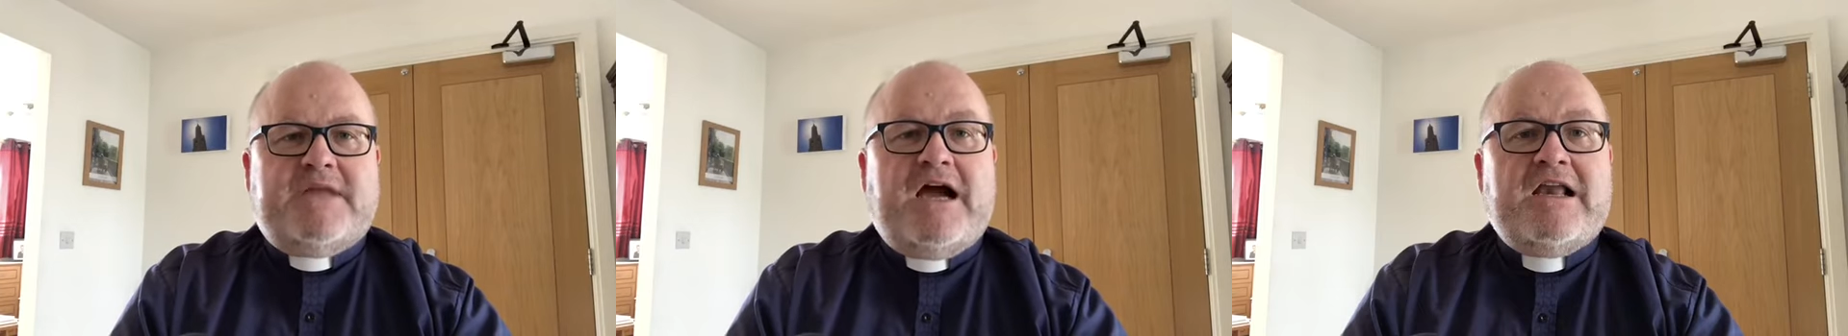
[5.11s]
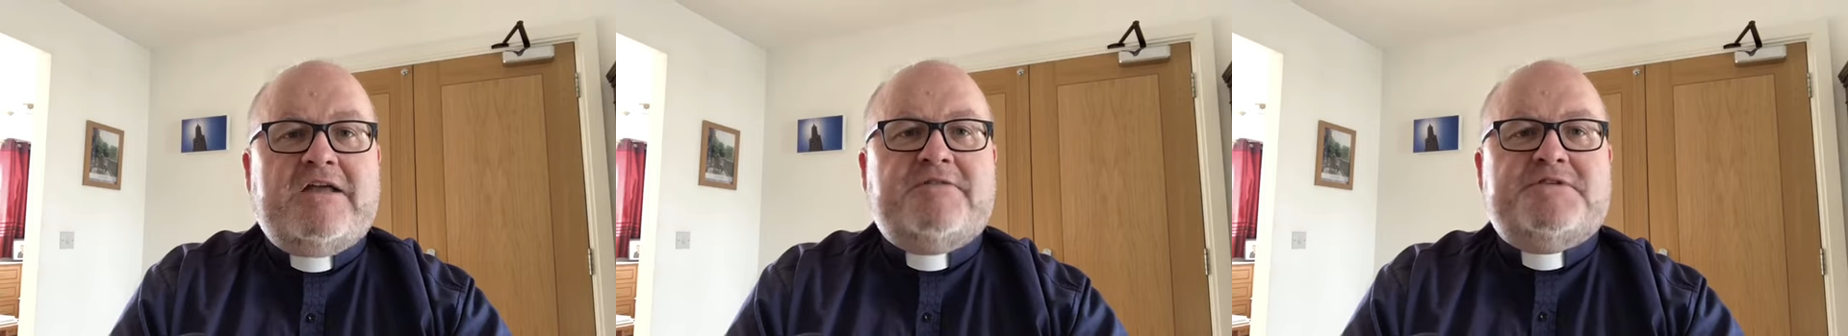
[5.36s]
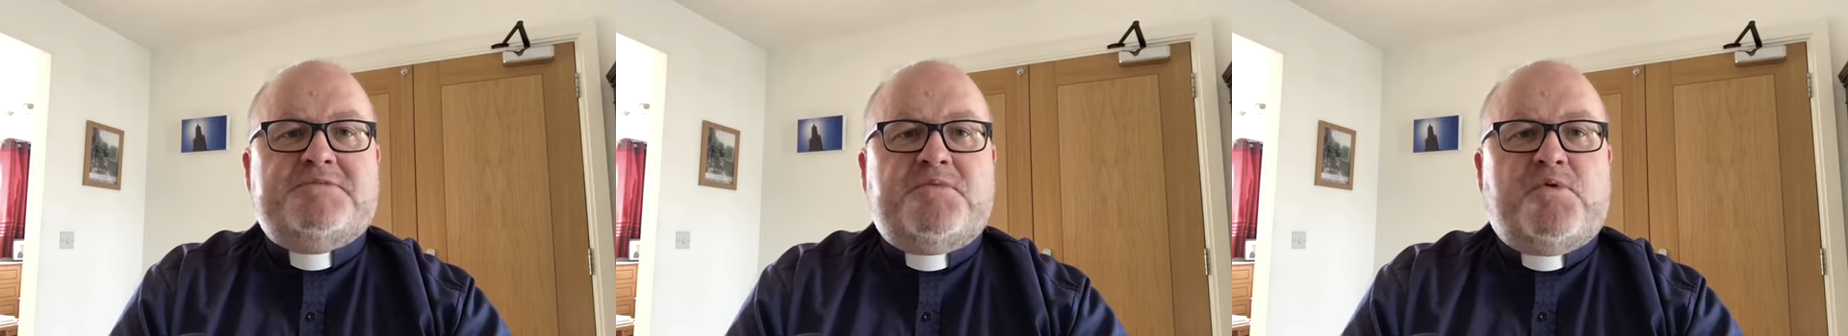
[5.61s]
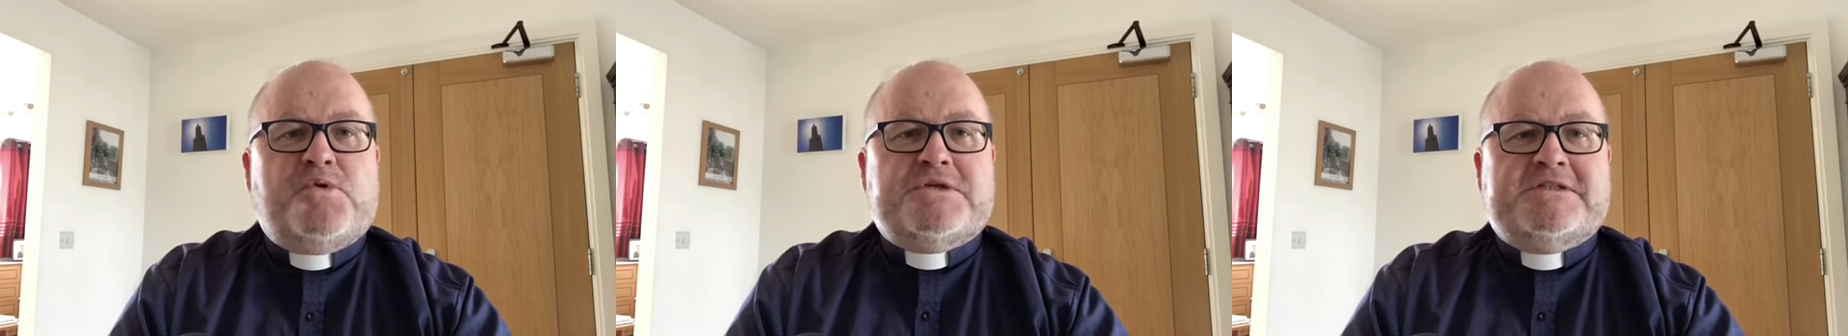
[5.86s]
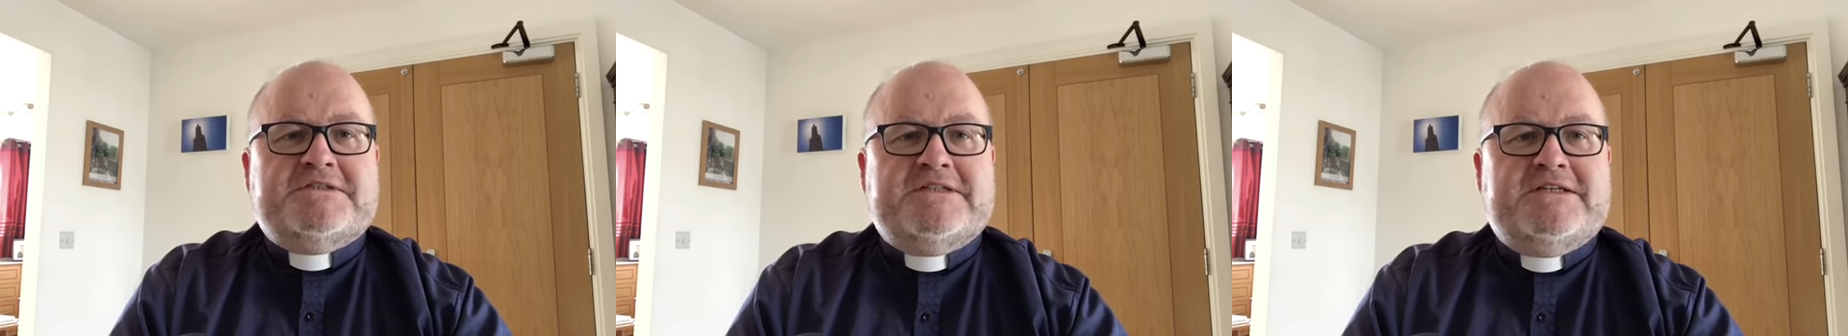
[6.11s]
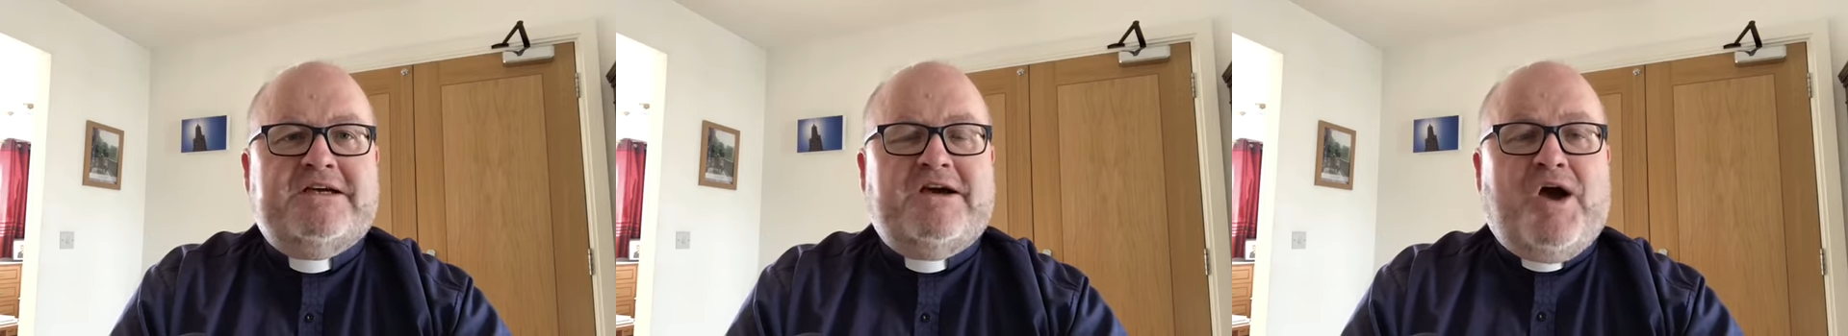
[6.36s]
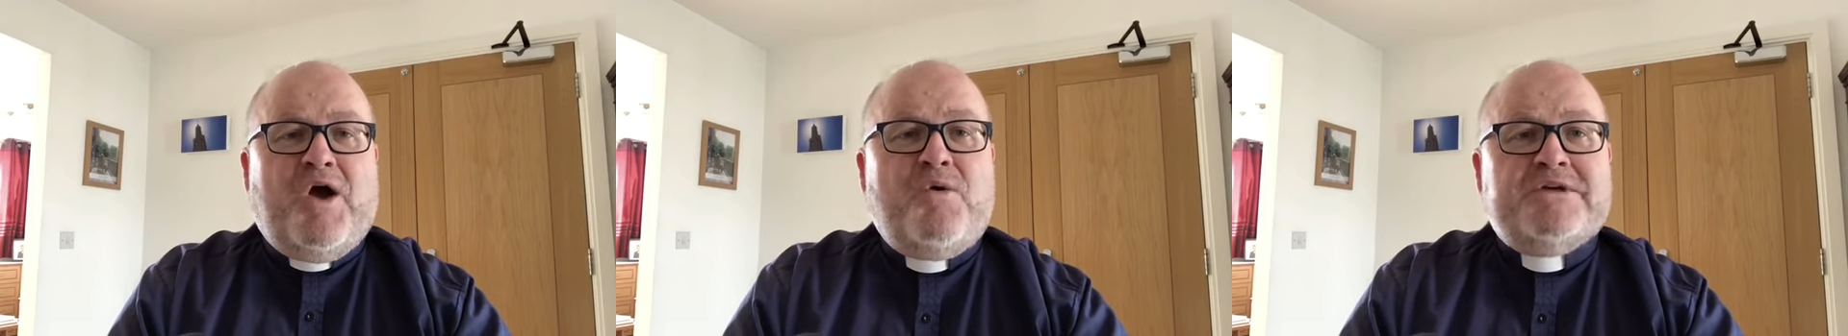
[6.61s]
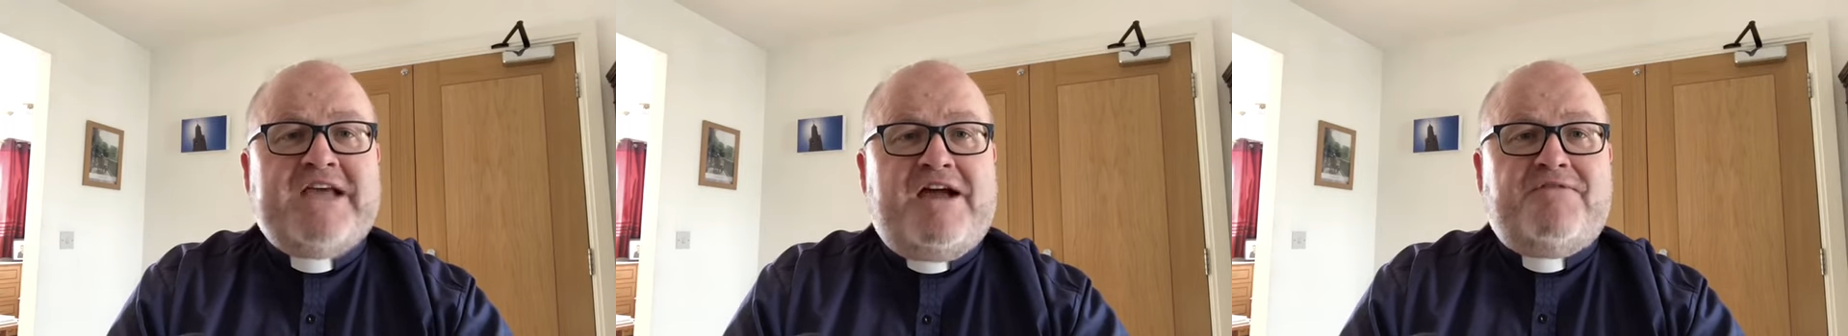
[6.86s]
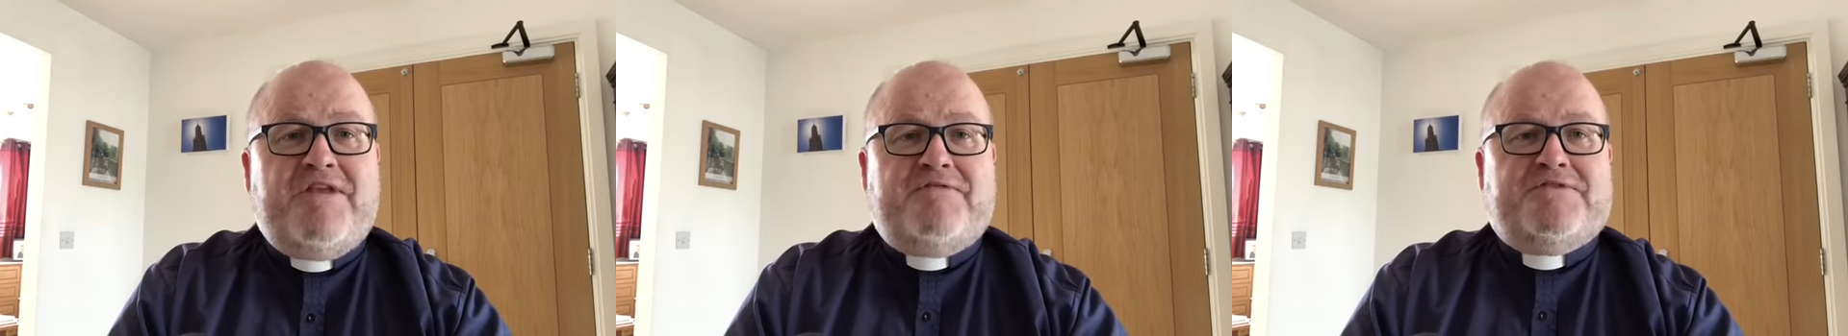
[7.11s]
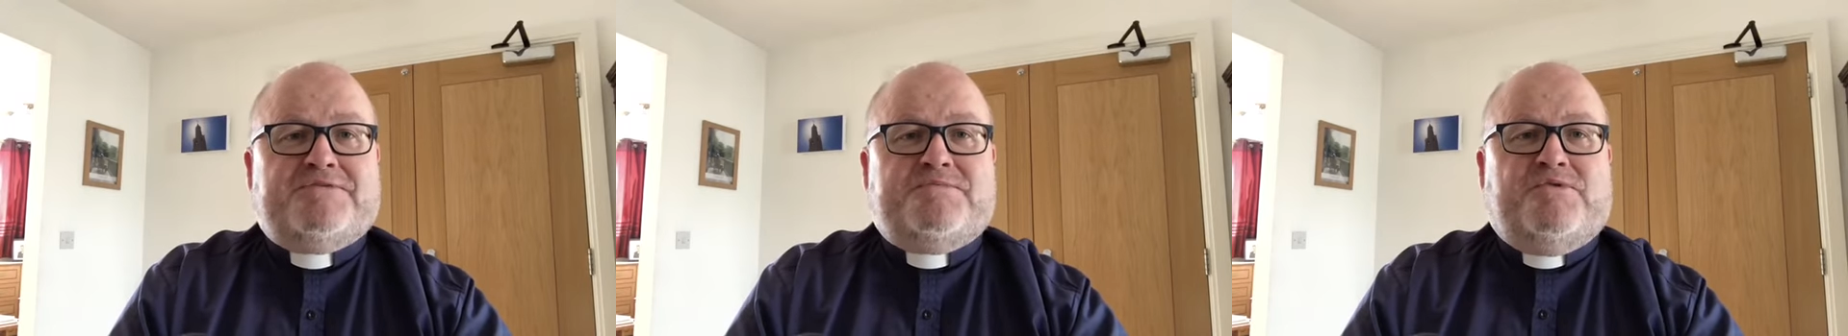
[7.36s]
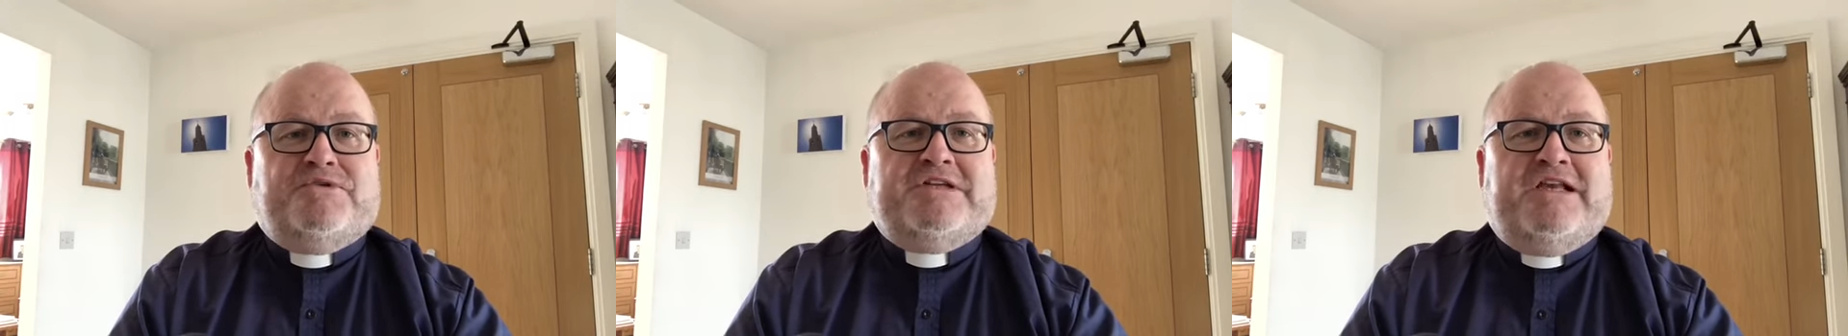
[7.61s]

I love sport. I always have loved sport.